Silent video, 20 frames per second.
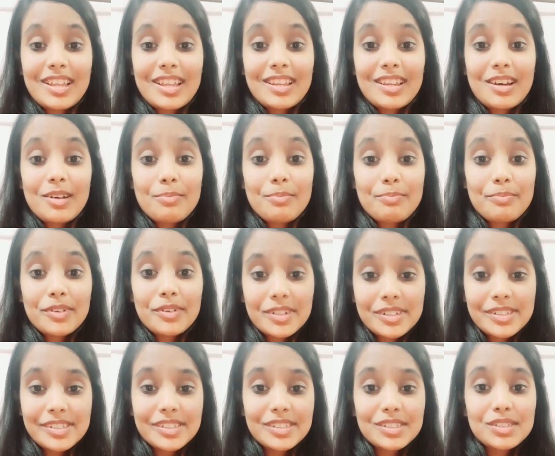than a
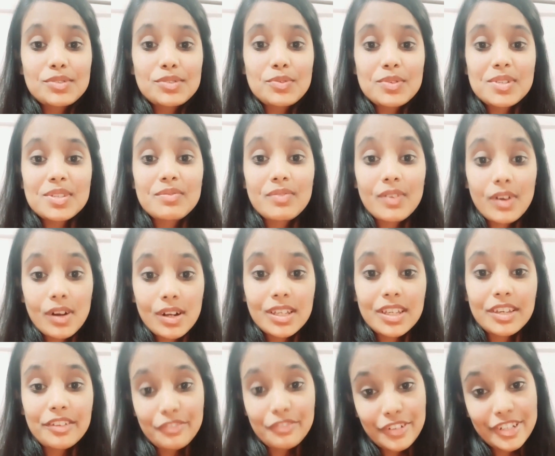person who is
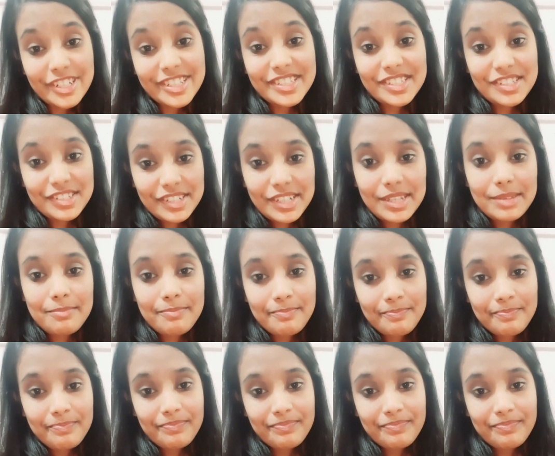working for his dream.